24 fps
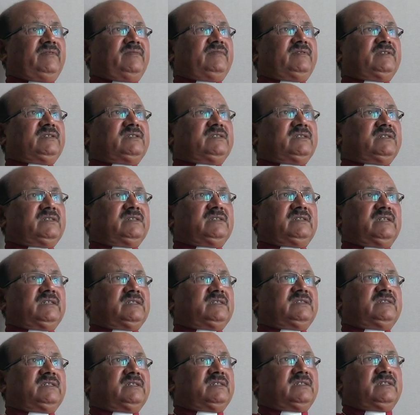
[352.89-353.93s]
of the church
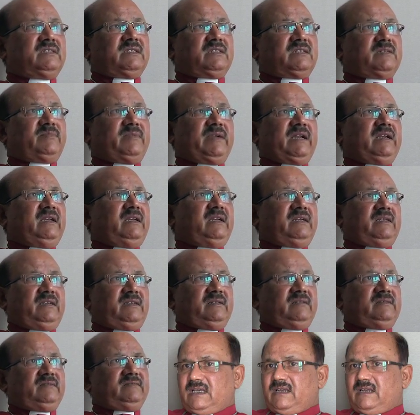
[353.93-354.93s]
has just expanded.